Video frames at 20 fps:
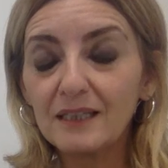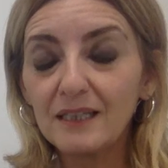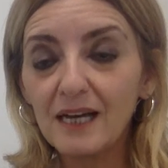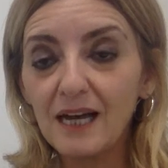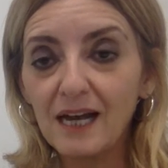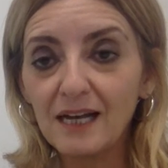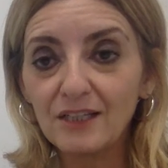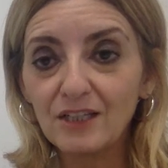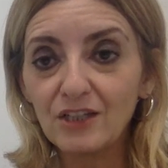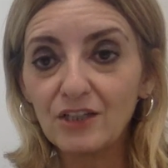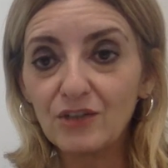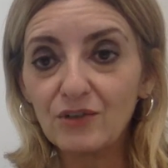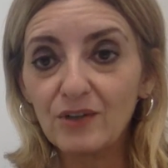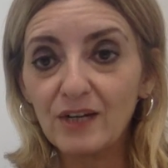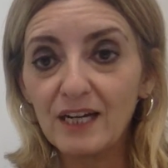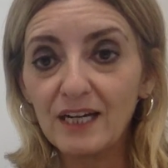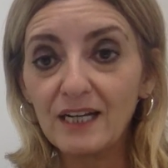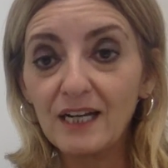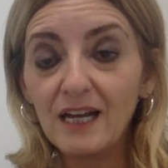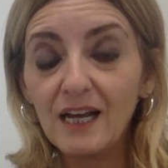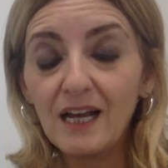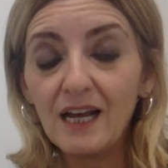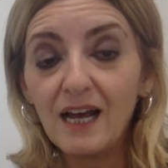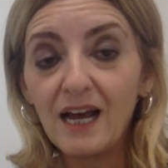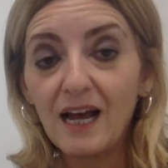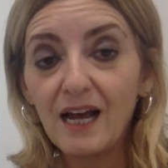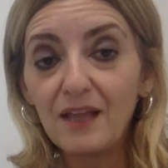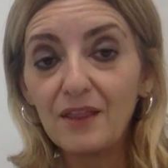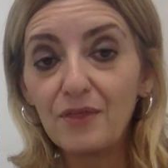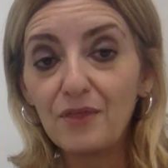concentrate
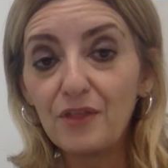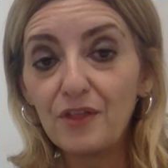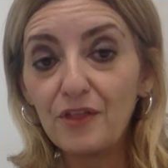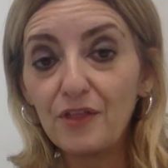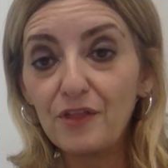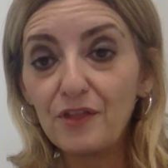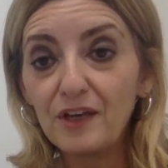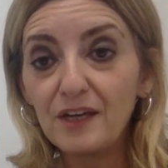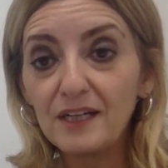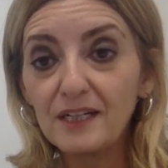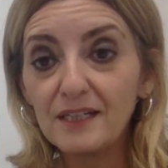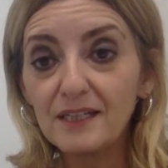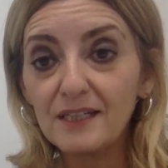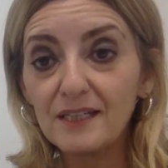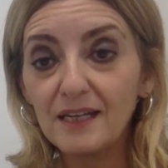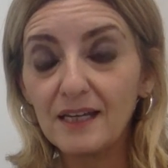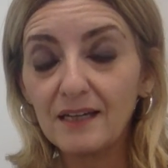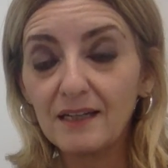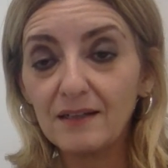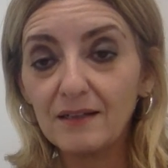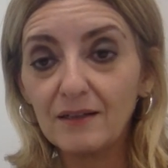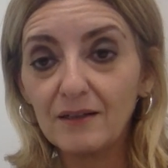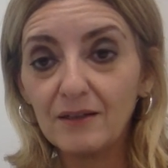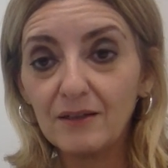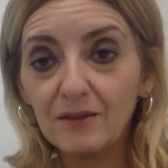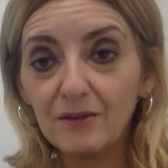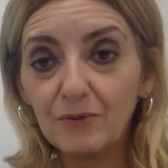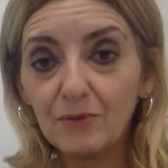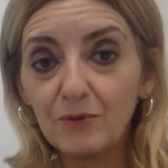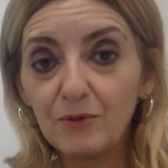on things that
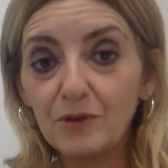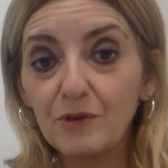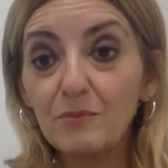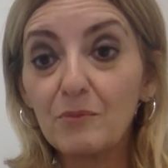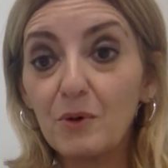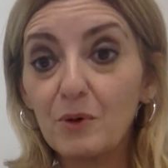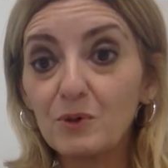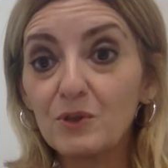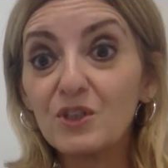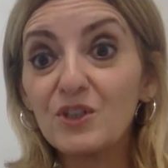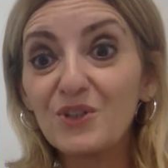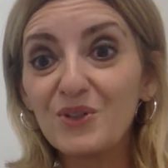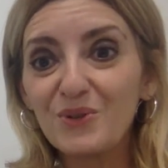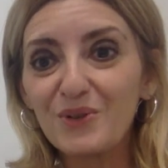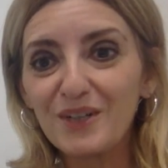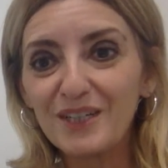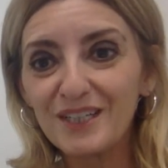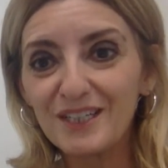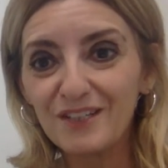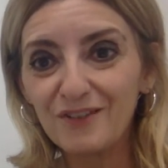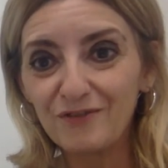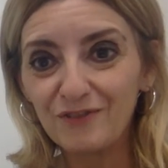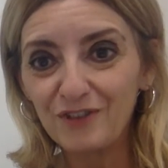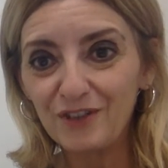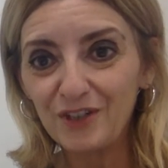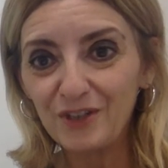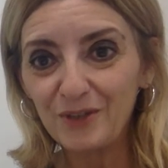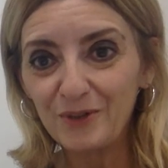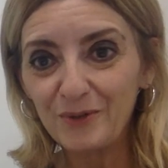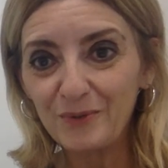were the most joyous for
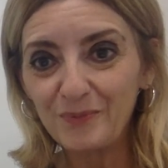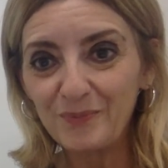you.